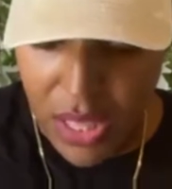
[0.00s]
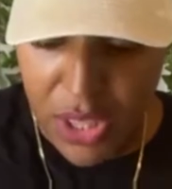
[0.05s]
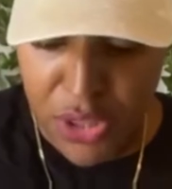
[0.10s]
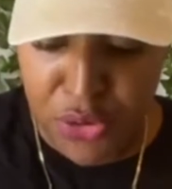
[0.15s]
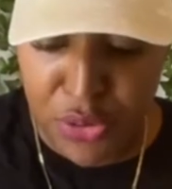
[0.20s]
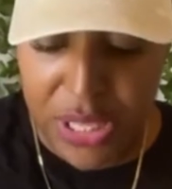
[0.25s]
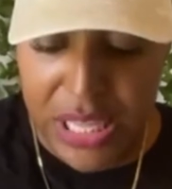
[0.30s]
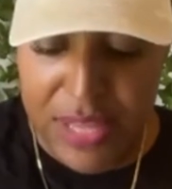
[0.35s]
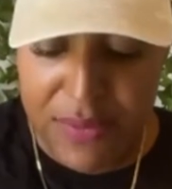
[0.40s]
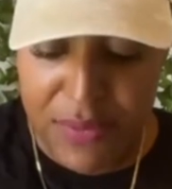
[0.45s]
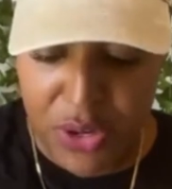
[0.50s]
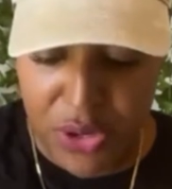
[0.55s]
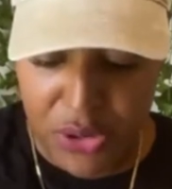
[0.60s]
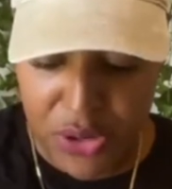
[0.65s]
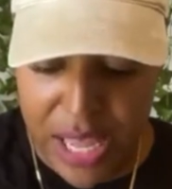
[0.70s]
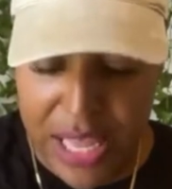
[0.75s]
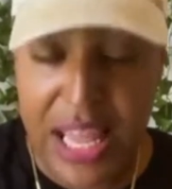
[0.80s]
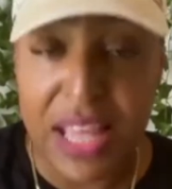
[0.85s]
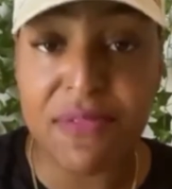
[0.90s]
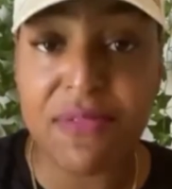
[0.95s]
You can even
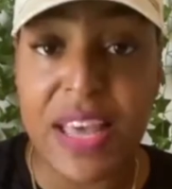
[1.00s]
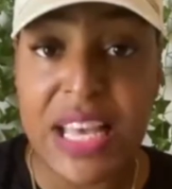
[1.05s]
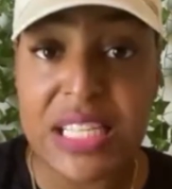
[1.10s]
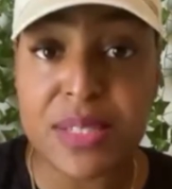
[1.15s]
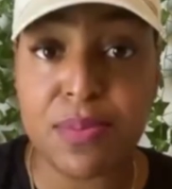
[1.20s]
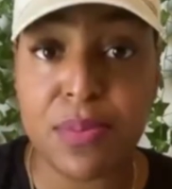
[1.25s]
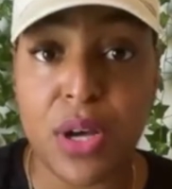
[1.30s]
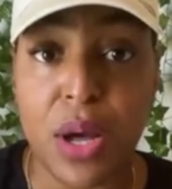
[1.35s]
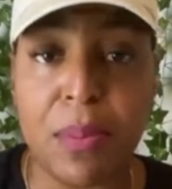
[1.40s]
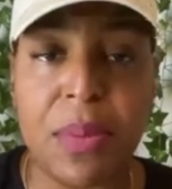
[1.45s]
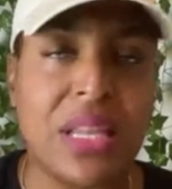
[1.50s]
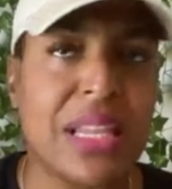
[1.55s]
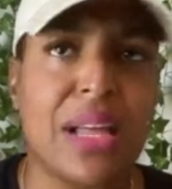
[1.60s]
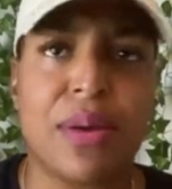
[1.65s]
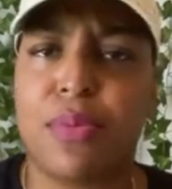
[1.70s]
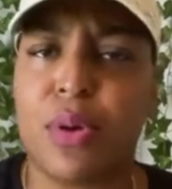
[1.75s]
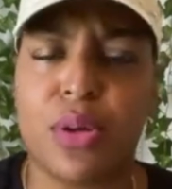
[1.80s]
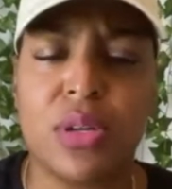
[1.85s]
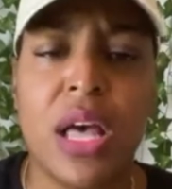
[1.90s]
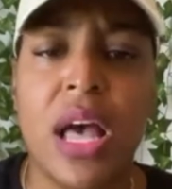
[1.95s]
create a
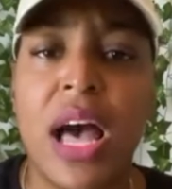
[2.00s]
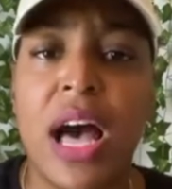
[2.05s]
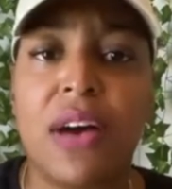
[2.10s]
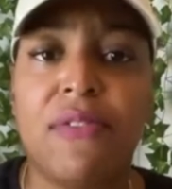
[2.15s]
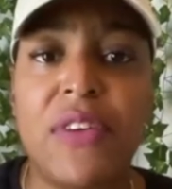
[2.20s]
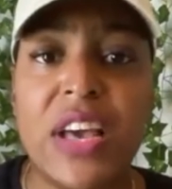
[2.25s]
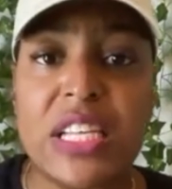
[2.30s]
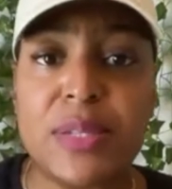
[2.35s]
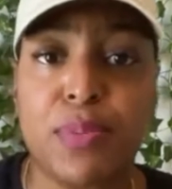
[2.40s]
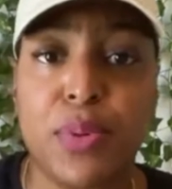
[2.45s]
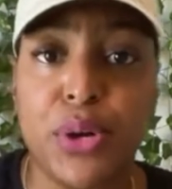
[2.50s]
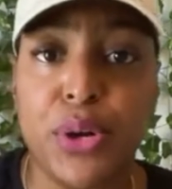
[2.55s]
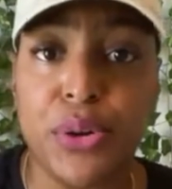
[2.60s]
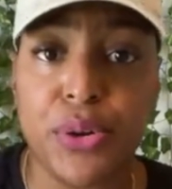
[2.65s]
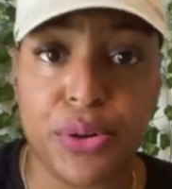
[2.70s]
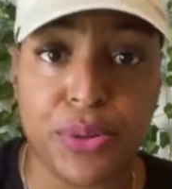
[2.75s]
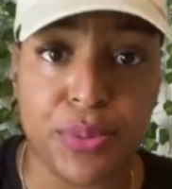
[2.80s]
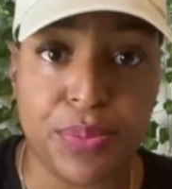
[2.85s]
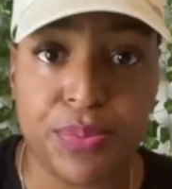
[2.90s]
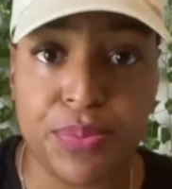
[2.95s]
Facebook
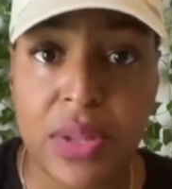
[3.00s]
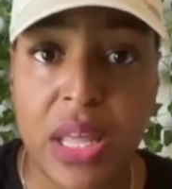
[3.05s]
group.